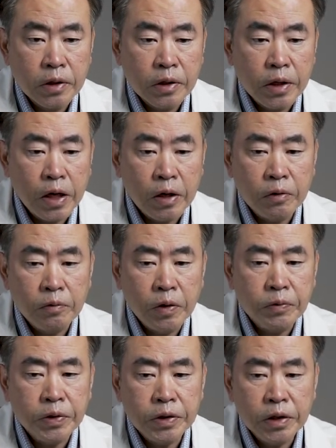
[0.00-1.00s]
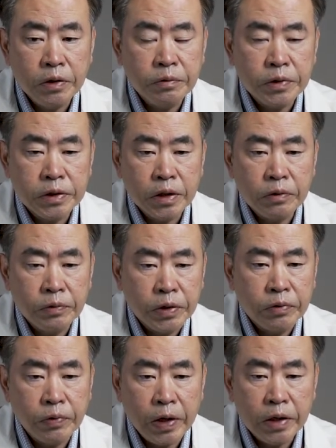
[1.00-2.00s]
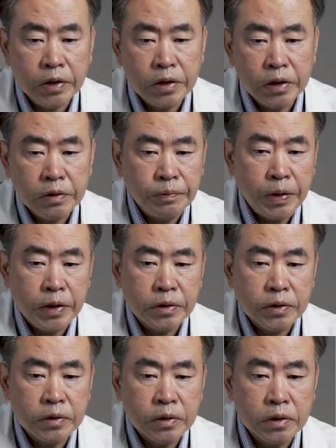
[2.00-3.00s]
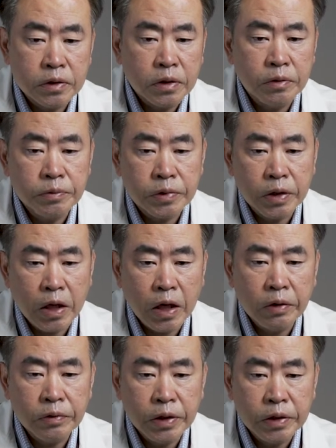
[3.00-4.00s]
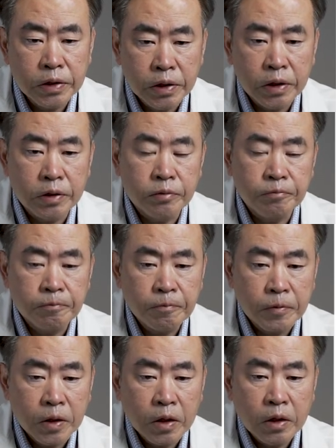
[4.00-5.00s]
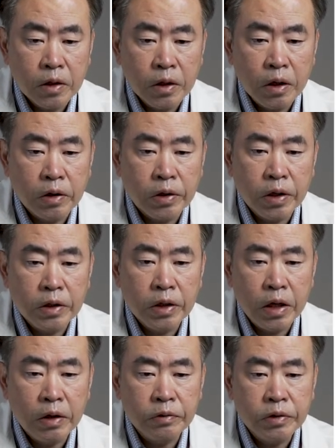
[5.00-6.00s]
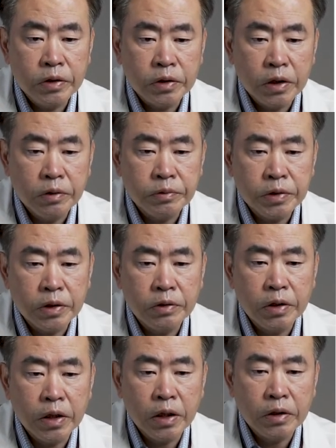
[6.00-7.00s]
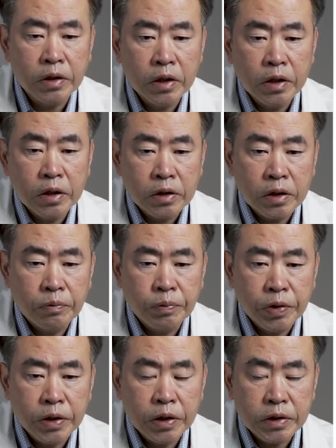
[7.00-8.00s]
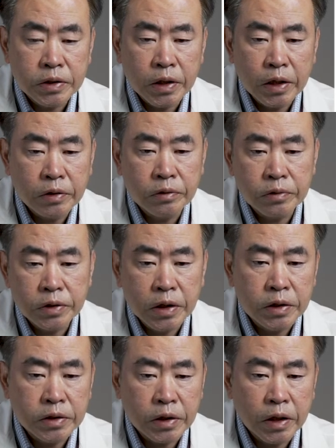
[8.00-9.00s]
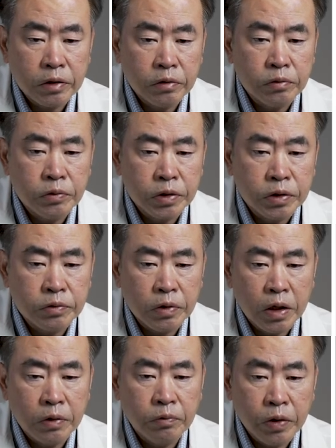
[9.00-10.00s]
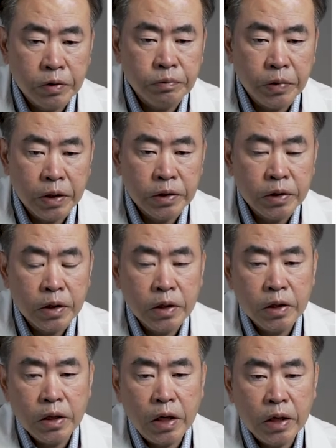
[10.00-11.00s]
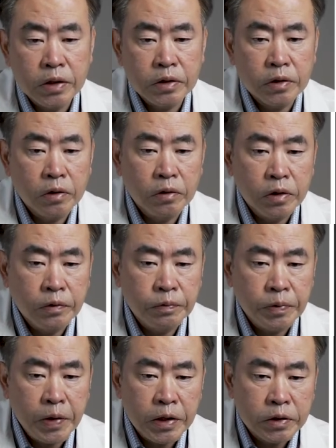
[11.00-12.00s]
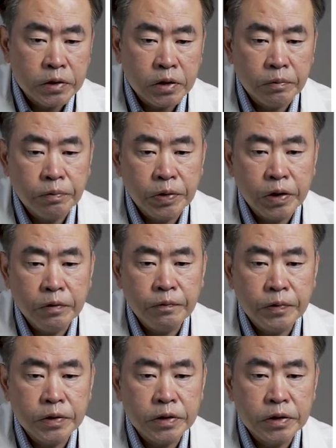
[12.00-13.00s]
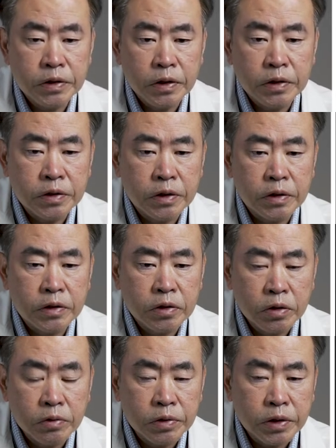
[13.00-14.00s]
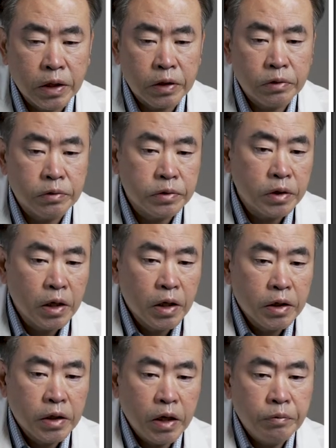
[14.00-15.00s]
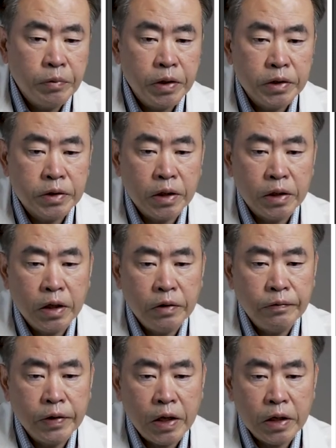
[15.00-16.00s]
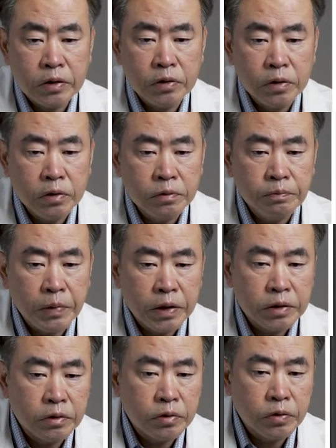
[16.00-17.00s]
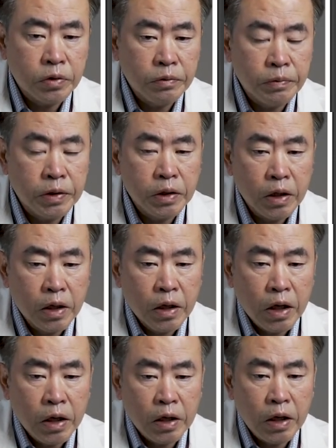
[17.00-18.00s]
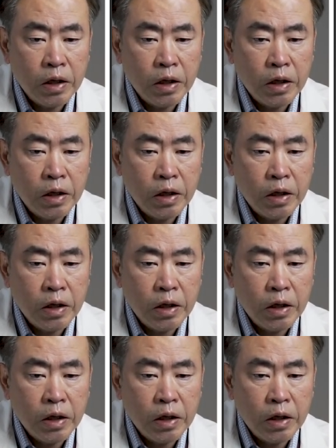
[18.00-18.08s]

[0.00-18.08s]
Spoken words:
Now, what we did was then we graded these patients in terms of how they did. Okay, now in terms of the completed cycles, each cycle was 1 month. And so if patients completed, for instance, 2 cycles, that means that they've had 2 months of treatment, and